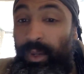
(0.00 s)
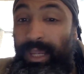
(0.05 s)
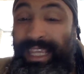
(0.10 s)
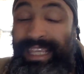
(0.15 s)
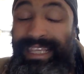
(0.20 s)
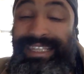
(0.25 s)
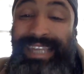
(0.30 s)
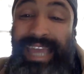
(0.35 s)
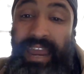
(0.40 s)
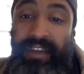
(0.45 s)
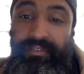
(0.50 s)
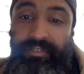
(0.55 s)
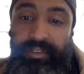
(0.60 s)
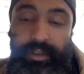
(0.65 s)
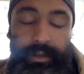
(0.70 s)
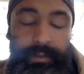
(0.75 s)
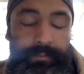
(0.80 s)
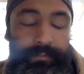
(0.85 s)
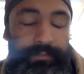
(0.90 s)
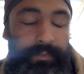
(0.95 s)
East
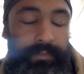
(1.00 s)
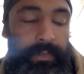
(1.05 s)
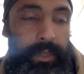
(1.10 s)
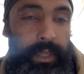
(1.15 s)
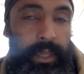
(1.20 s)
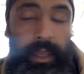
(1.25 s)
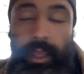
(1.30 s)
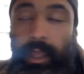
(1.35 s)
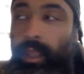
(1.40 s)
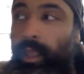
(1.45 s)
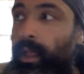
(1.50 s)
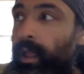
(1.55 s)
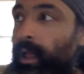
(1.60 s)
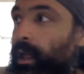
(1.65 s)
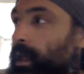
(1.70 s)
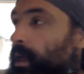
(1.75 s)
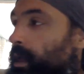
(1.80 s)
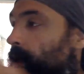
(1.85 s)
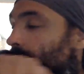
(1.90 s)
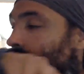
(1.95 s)
Africa,
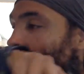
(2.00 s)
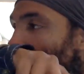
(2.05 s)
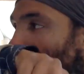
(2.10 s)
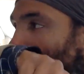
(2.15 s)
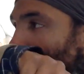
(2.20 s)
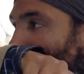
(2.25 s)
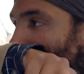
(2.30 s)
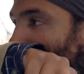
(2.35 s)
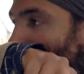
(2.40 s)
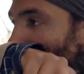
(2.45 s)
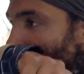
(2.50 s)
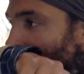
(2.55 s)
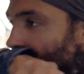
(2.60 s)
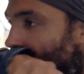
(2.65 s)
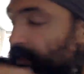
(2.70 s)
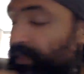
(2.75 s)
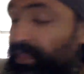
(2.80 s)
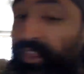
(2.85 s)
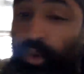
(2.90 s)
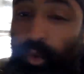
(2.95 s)

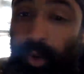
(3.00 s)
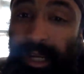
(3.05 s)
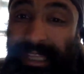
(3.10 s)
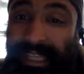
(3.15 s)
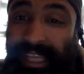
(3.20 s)
the Great